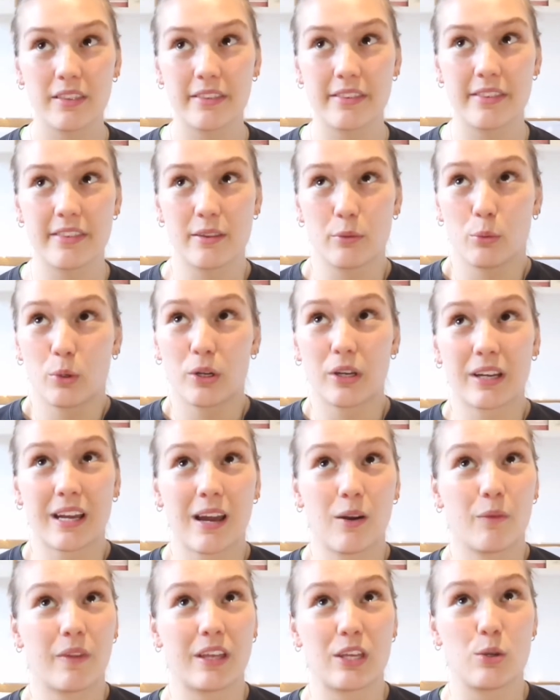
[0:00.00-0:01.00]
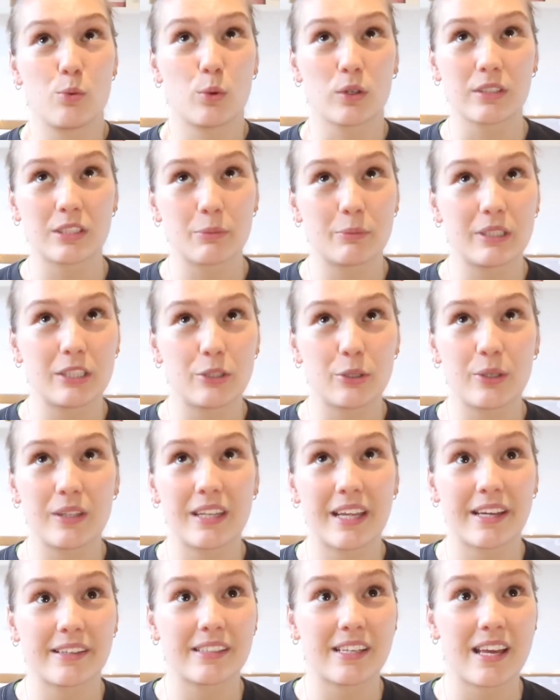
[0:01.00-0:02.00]
the workout that you want to be doing
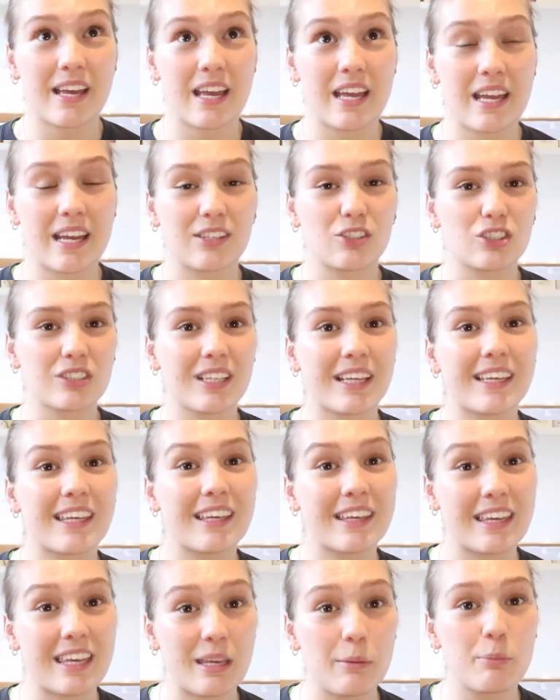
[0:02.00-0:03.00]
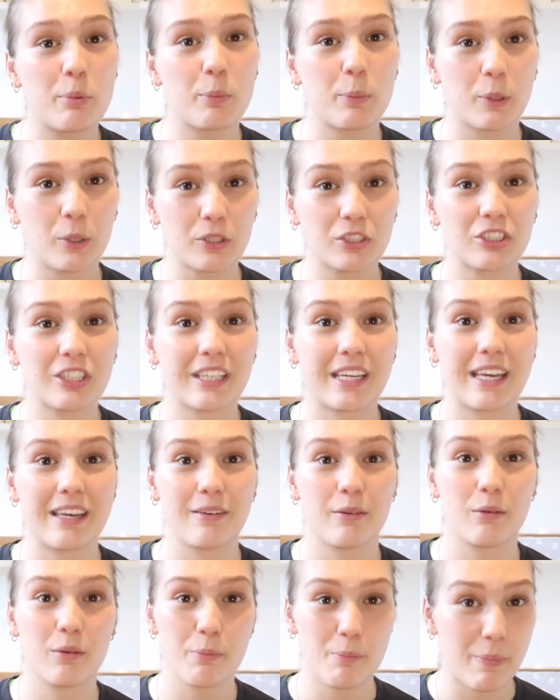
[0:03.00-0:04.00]
that day and just like keep pushing it
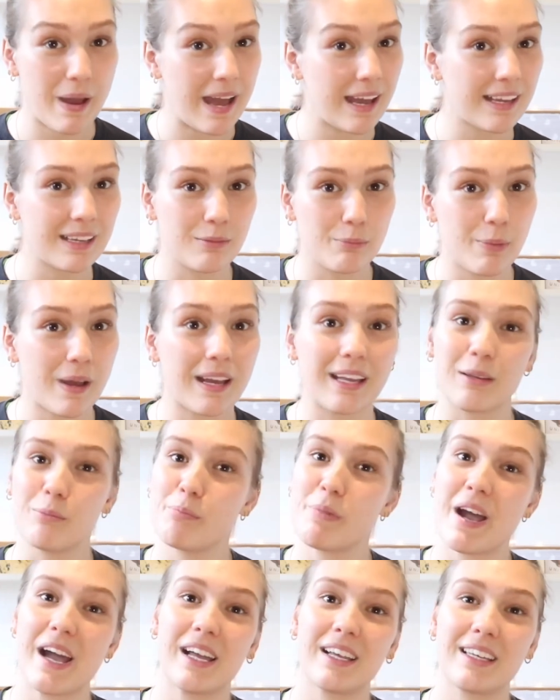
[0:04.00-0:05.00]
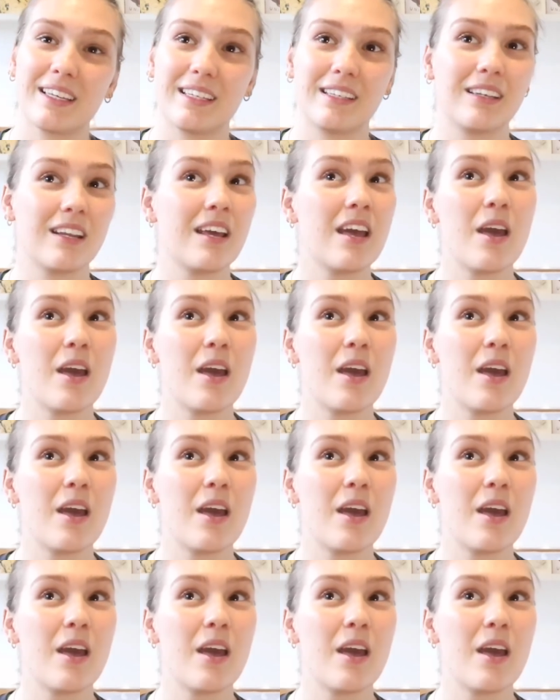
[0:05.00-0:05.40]
back and back and back and